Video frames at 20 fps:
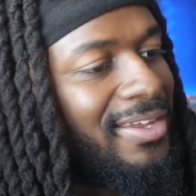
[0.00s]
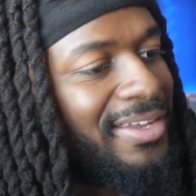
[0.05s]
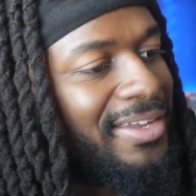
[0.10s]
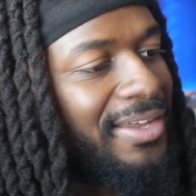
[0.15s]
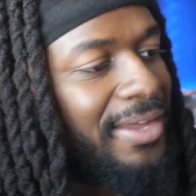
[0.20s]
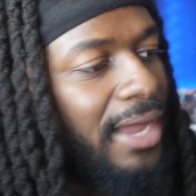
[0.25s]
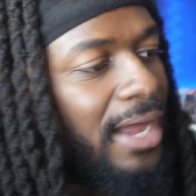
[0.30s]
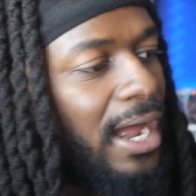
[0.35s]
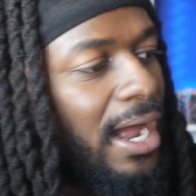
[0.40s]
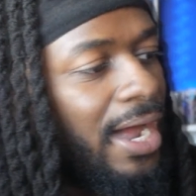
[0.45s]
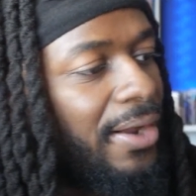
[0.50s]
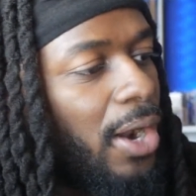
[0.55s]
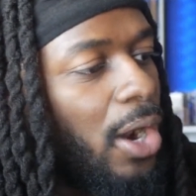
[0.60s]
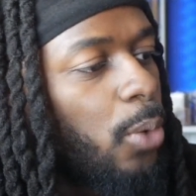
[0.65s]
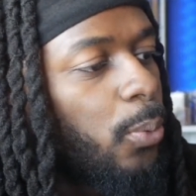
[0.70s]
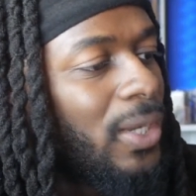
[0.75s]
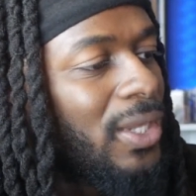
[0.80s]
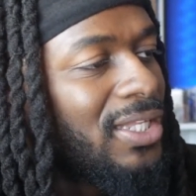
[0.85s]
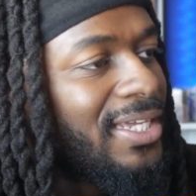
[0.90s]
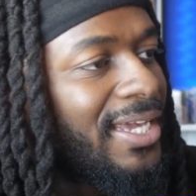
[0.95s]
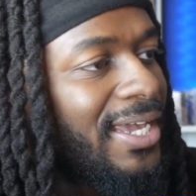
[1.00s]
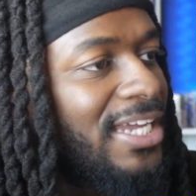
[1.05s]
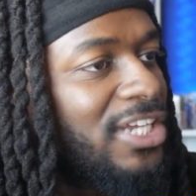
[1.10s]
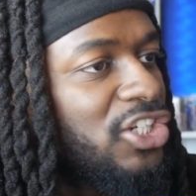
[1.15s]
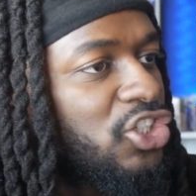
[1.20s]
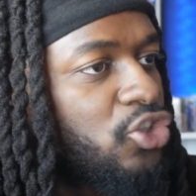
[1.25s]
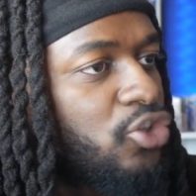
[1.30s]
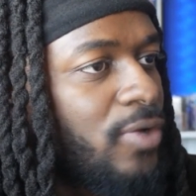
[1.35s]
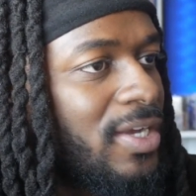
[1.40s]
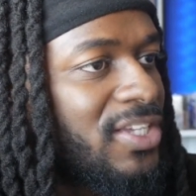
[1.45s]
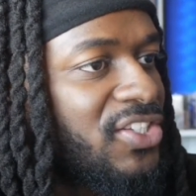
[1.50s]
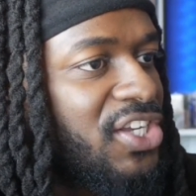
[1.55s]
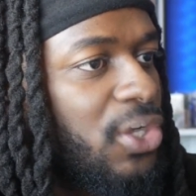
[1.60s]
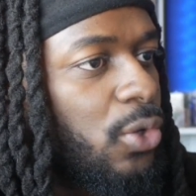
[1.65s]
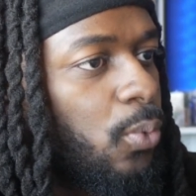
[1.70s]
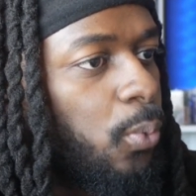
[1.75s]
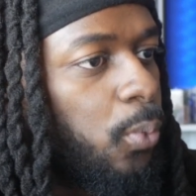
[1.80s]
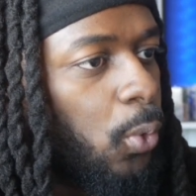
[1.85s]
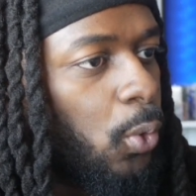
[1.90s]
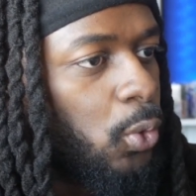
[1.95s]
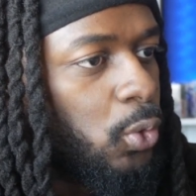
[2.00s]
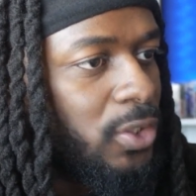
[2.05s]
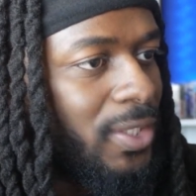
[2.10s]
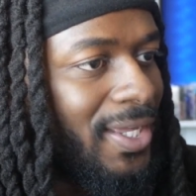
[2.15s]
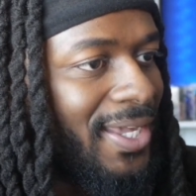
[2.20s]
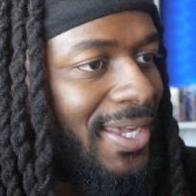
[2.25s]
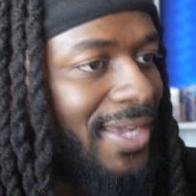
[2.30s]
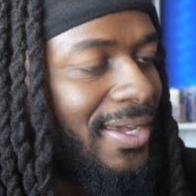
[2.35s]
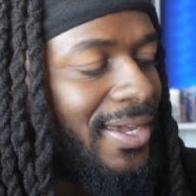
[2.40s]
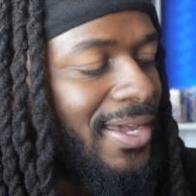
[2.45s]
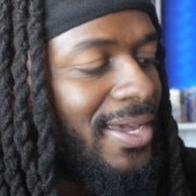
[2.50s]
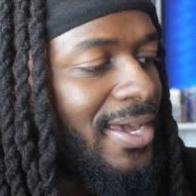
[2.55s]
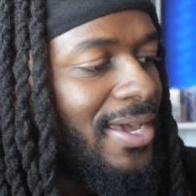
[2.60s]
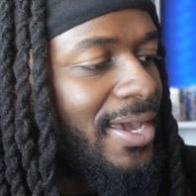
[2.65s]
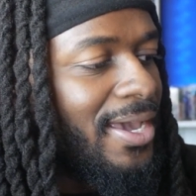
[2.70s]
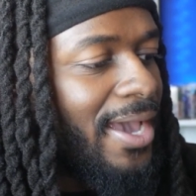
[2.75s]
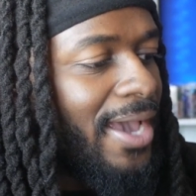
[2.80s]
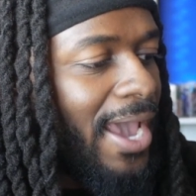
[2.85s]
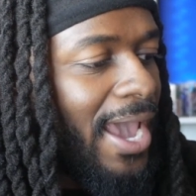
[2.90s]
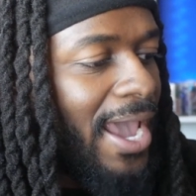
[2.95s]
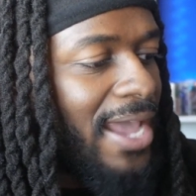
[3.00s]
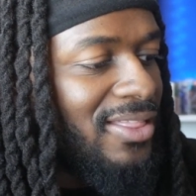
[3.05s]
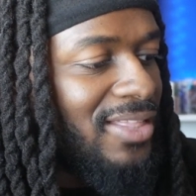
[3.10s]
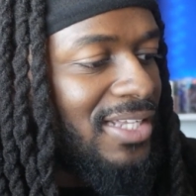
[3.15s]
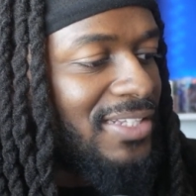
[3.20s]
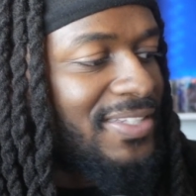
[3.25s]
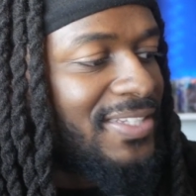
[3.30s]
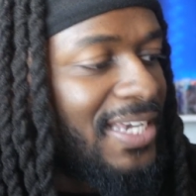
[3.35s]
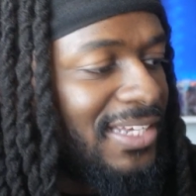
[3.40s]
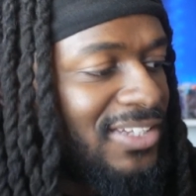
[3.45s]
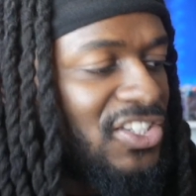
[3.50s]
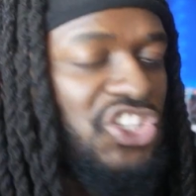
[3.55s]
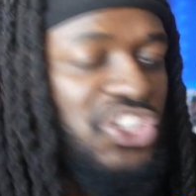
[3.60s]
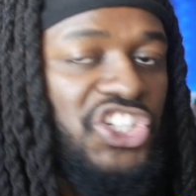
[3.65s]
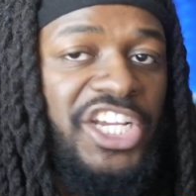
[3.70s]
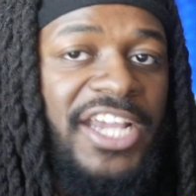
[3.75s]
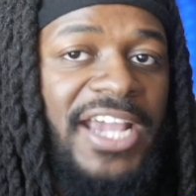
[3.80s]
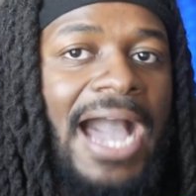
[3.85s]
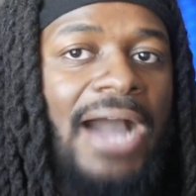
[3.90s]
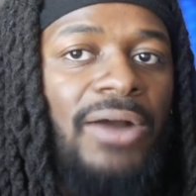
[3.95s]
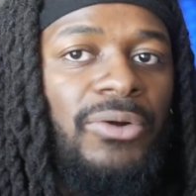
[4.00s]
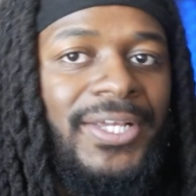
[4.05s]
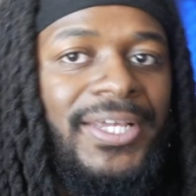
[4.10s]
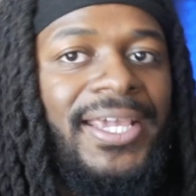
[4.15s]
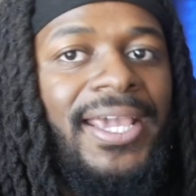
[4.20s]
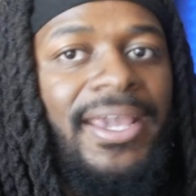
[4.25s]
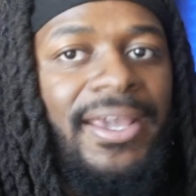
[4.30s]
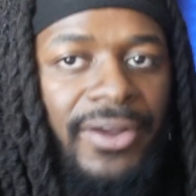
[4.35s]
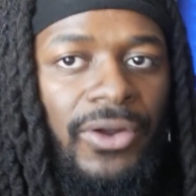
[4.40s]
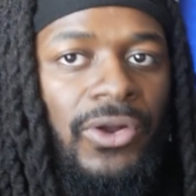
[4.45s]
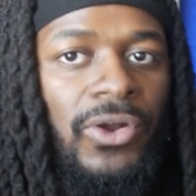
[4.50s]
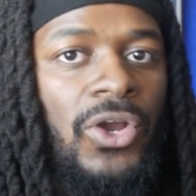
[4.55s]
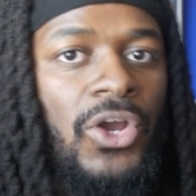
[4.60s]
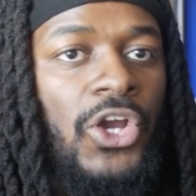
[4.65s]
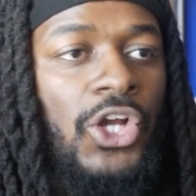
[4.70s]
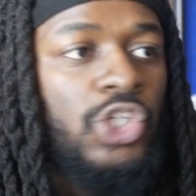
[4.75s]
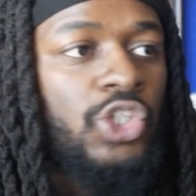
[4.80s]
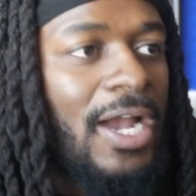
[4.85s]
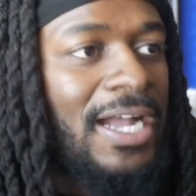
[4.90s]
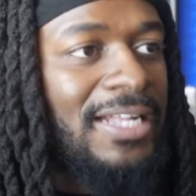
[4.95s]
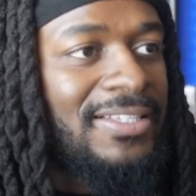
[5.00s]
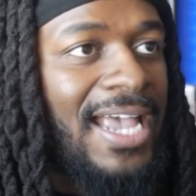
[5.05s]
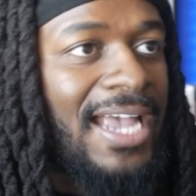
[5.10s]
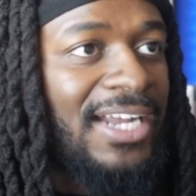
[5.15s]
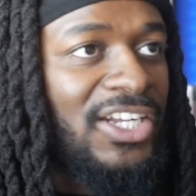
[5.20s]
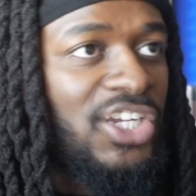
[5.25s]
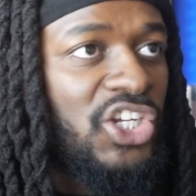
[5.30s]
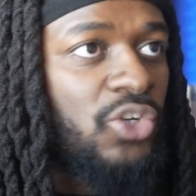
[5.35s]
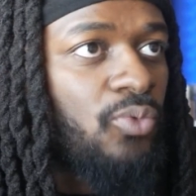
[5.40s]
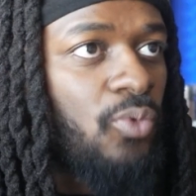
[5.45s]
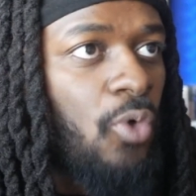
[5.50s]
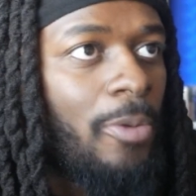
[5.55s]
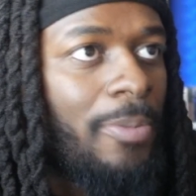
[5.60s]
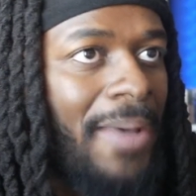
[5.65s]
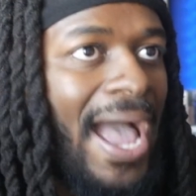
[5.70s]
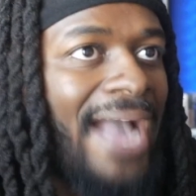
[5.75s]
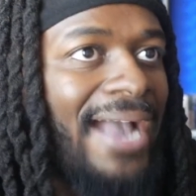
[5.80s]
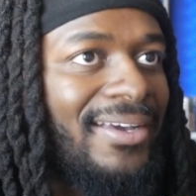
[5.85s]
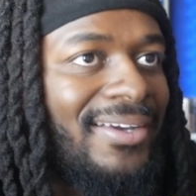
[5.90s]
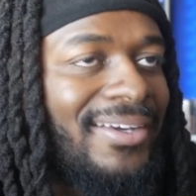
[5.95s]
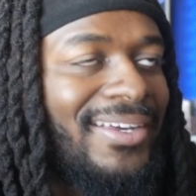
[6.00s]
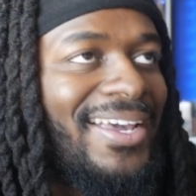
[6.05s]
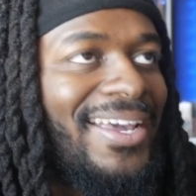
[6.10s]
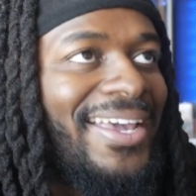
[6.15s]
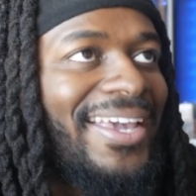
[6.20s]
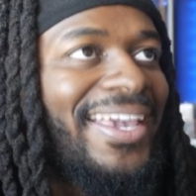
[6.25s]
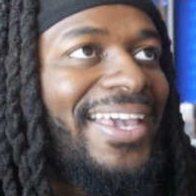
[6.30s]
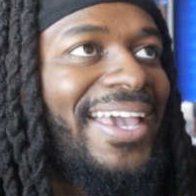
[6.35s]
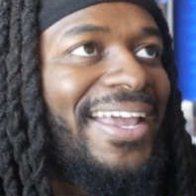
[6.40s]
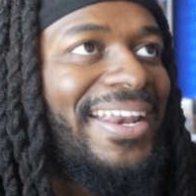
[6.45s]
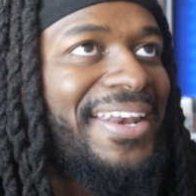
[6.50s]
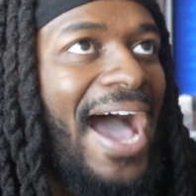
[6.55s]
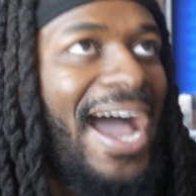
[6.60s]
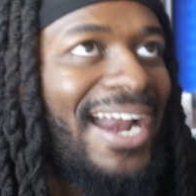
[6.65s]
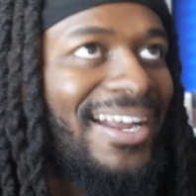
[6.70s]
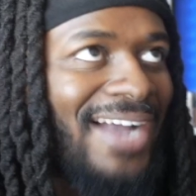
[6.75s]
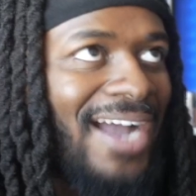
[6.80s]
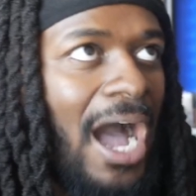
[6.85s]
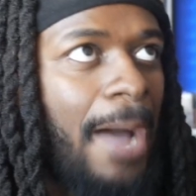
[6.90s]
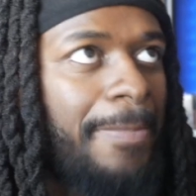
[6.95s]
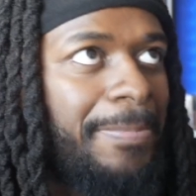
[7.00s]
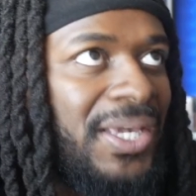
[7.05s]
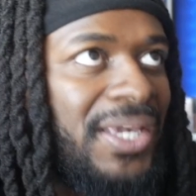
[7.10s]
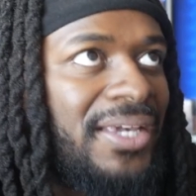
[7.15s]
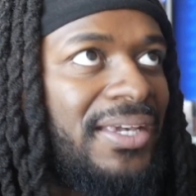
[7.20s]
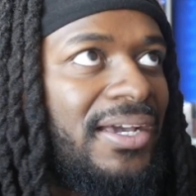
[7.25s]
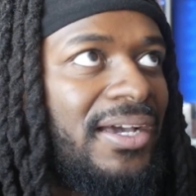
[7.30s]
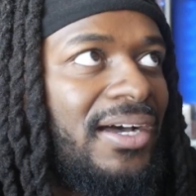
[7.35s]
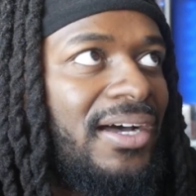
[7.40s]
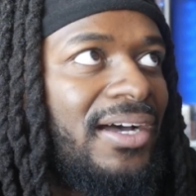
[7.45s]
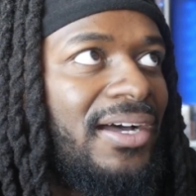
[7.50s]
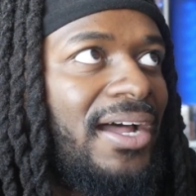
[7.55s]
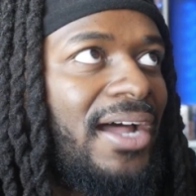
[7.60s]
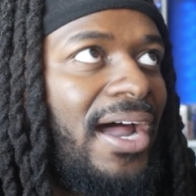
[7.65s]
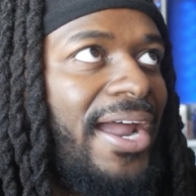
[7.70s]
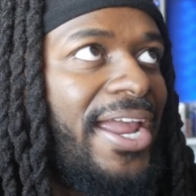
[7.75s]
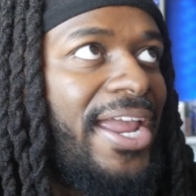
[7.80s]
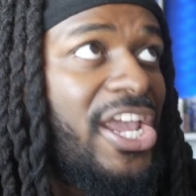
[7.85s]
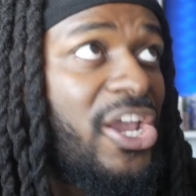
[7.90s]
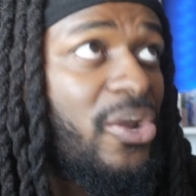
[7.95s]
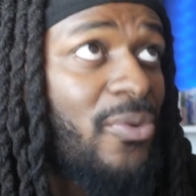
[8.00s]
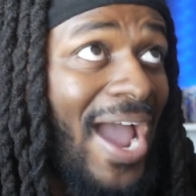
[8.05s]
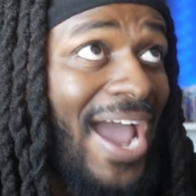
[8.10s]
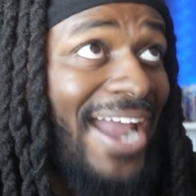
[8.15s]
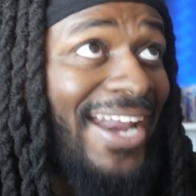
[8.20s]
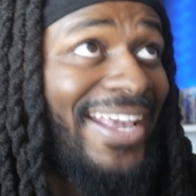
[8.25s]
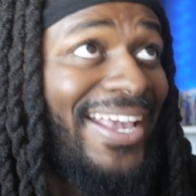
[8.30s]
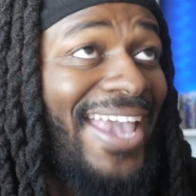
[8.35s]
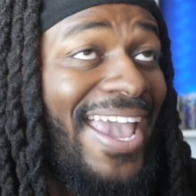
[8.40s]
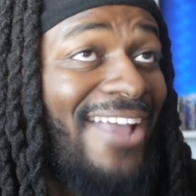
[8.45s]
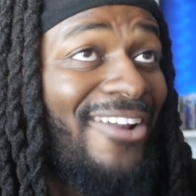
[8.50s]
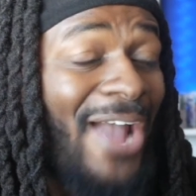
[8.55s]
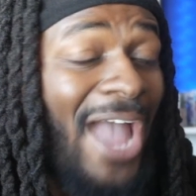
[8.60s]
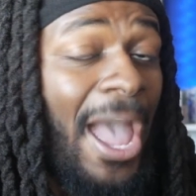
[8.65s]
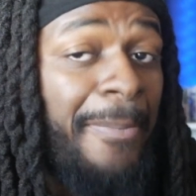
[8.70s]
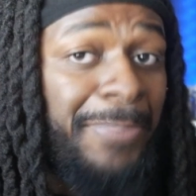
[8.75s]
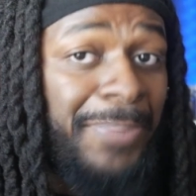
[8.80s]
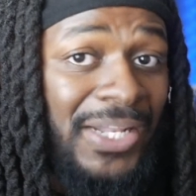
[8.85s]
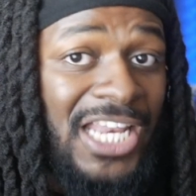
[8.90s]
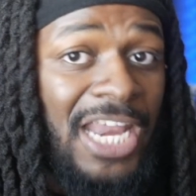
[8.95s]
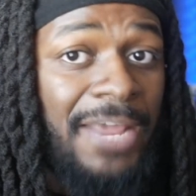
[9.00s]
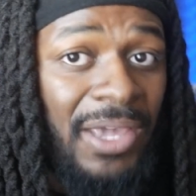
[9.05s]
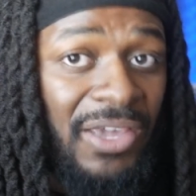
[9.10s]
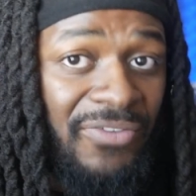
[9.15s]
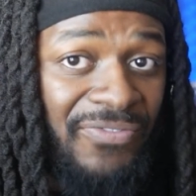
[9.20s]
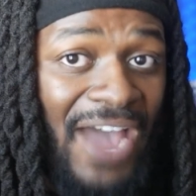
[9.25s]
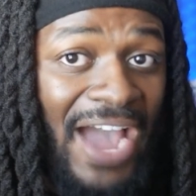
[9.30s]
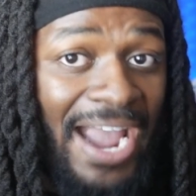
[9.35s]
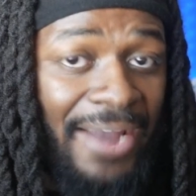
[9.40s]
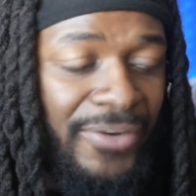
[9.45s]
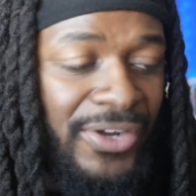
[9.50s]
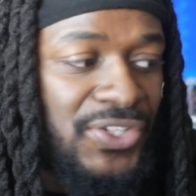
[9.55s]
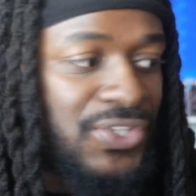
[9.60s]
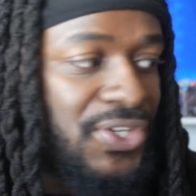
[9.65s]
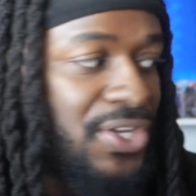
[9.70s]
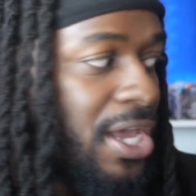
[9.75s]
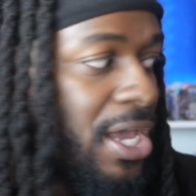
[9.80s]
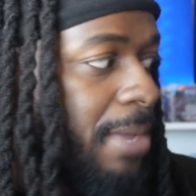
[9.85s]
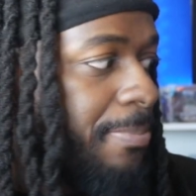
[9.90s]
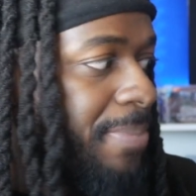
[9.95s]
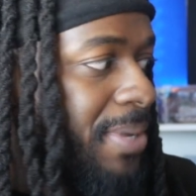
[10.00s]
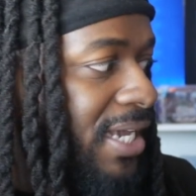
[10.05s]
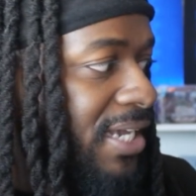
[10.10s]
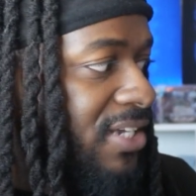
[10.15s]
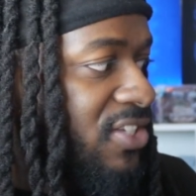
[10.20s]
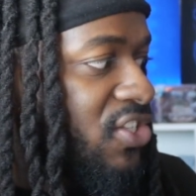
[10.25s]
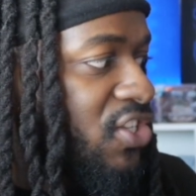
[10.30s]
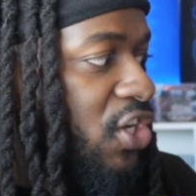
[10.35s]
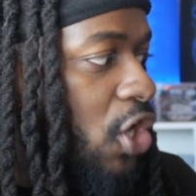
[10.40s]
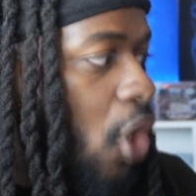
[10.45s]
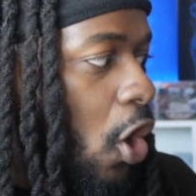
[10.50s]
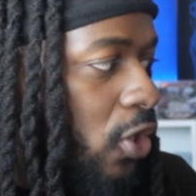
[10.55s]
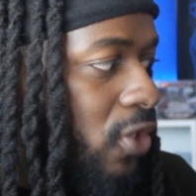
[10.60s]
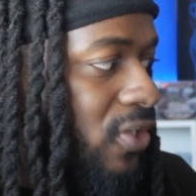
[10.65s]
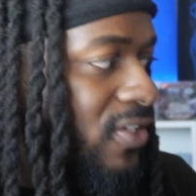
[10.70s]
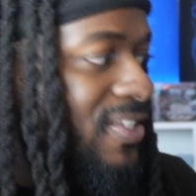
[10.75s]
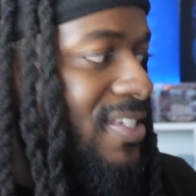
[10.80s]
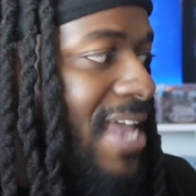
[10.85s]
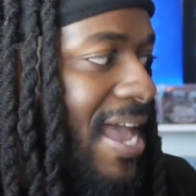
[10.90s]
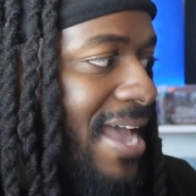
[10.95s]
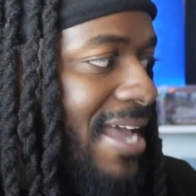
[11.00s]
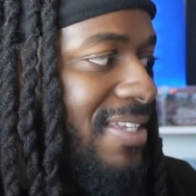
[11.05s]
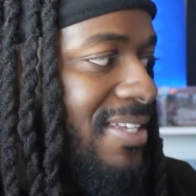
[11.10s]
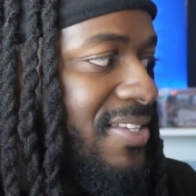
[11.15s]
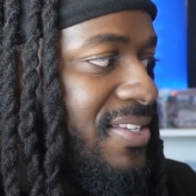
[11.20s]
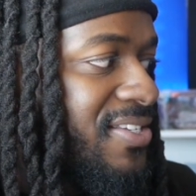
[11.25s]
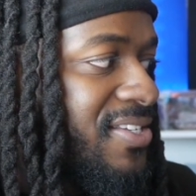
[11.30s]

a really interesting ruling. In the TCG out here, Transaction Rollback cannot copy Eradicator Epidemic Virus because the card says